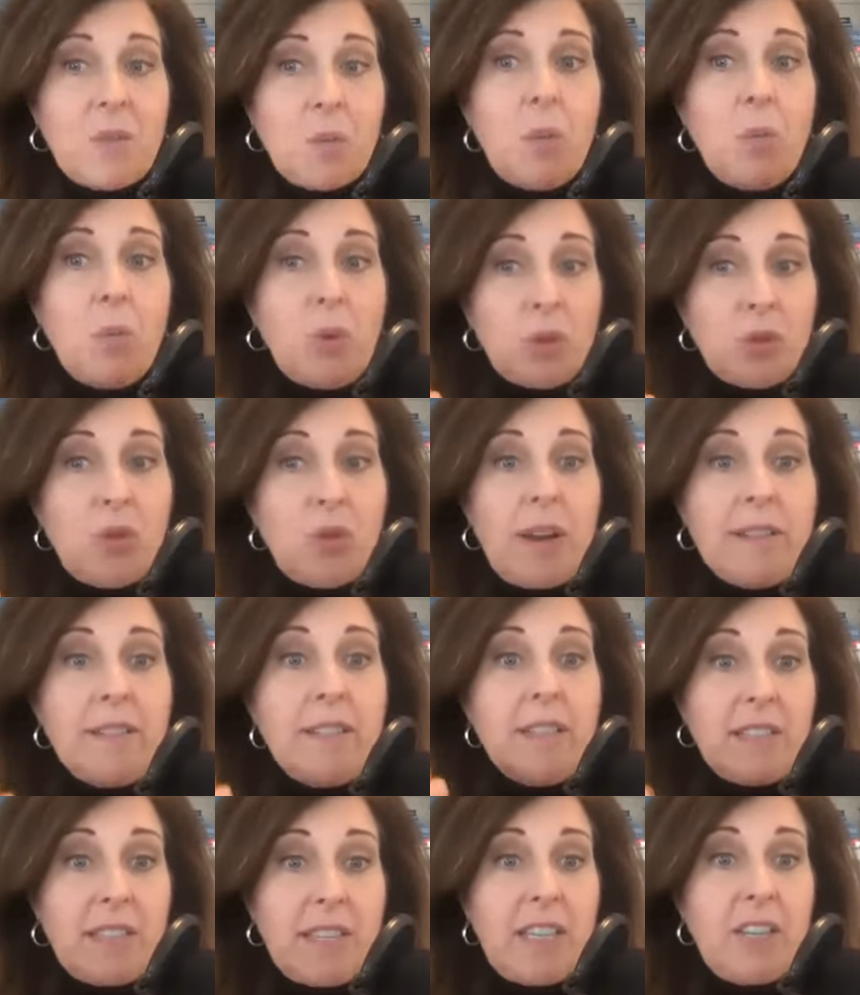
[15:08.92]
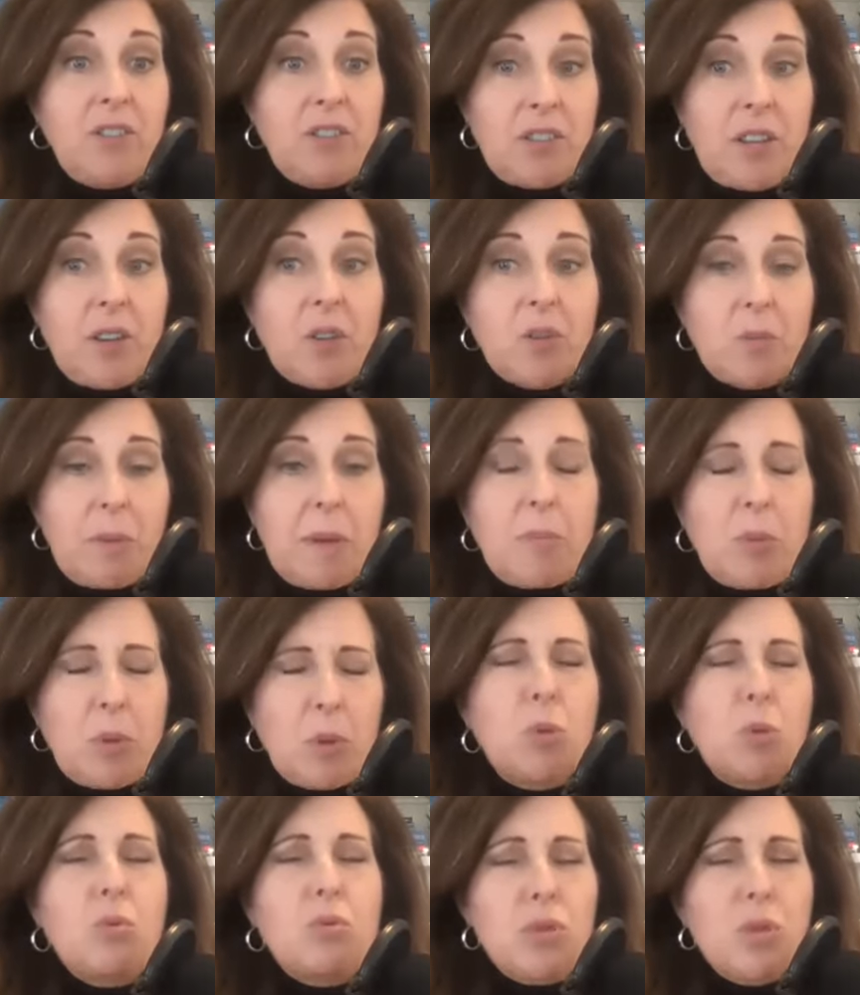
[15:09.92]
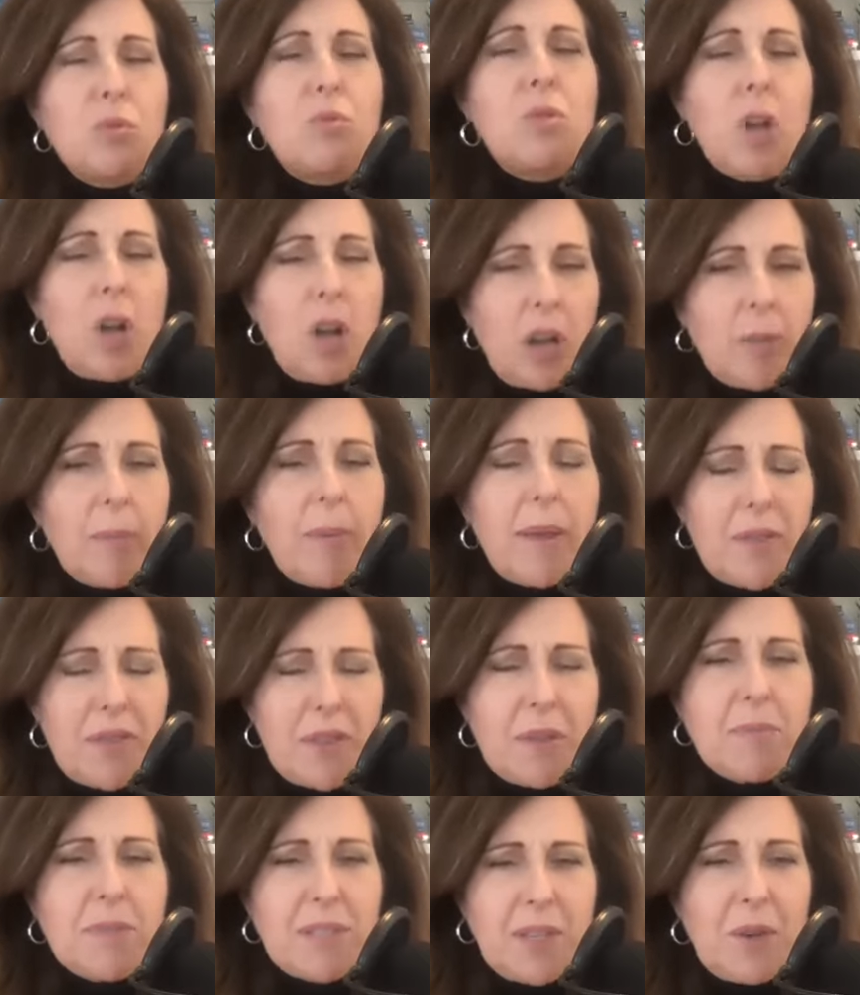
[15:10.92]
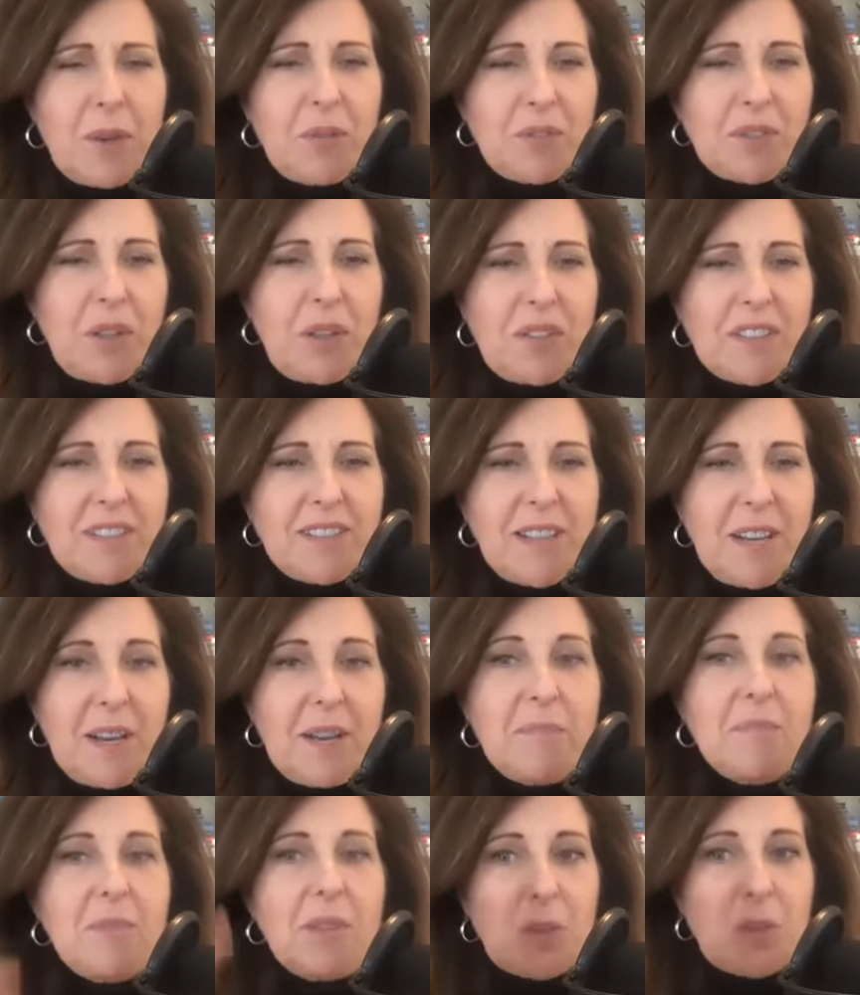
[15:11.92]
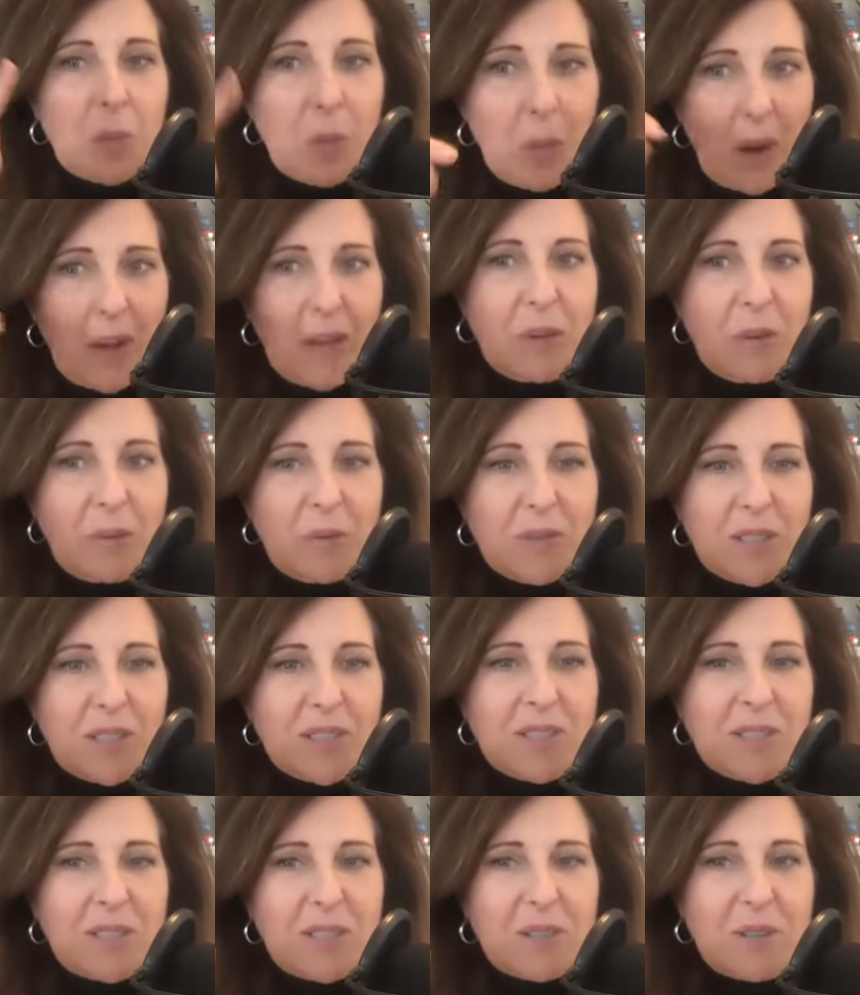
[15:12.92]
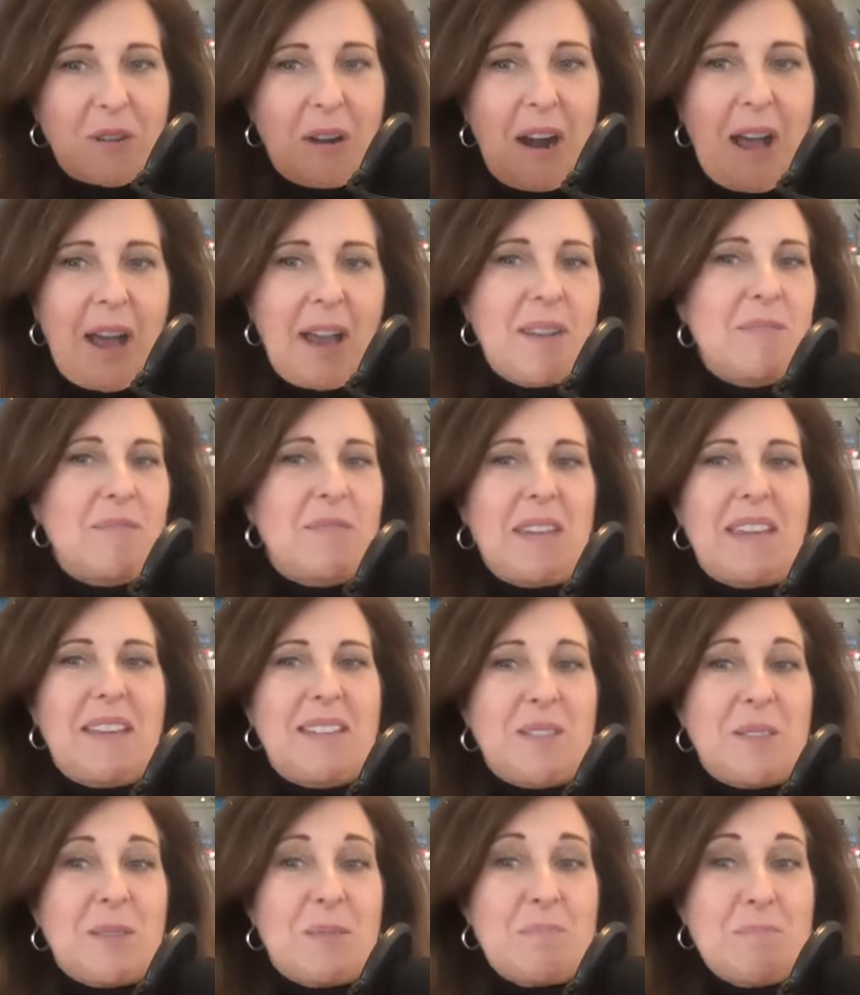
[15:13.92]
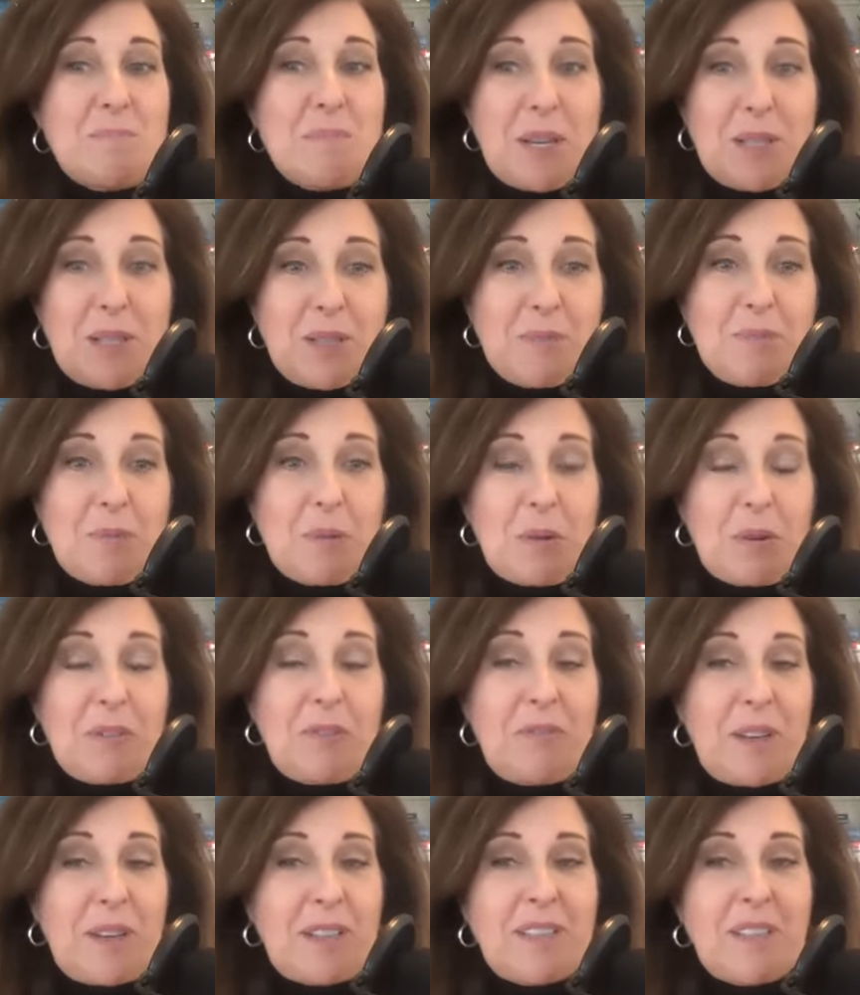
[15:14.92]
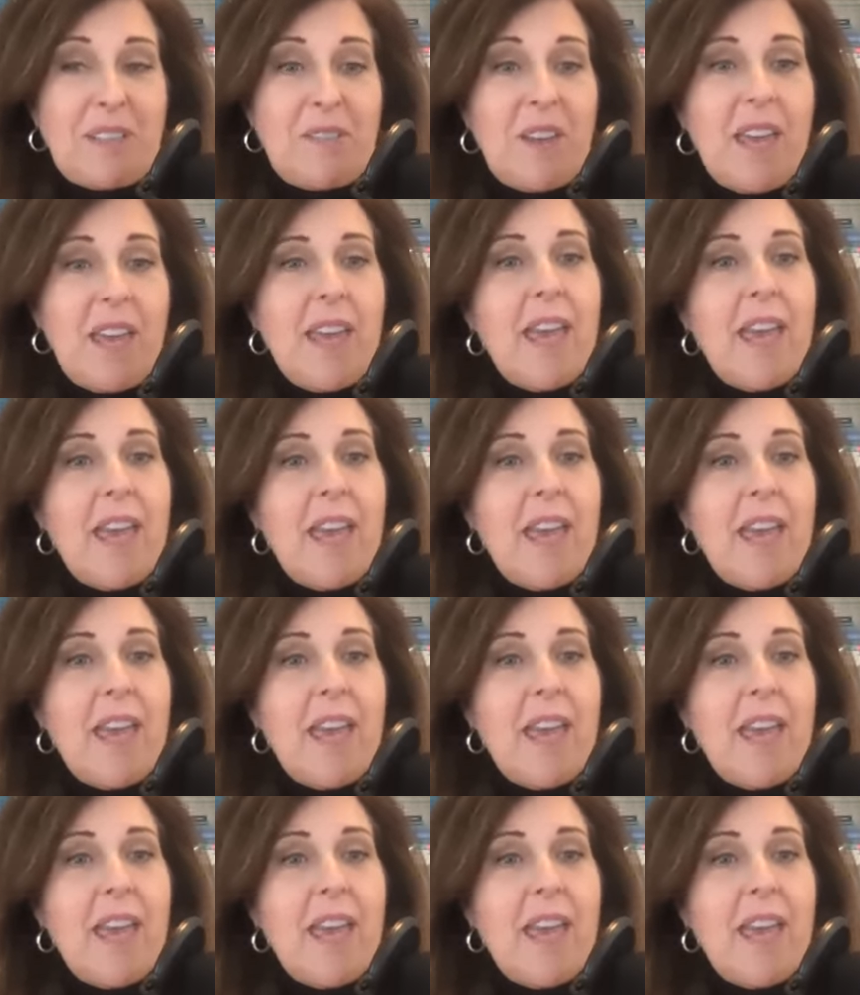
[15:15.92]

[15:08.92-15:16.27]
what we're trying to teach salespeople who do talk about themselves all the time, that the way you just described is much more effective.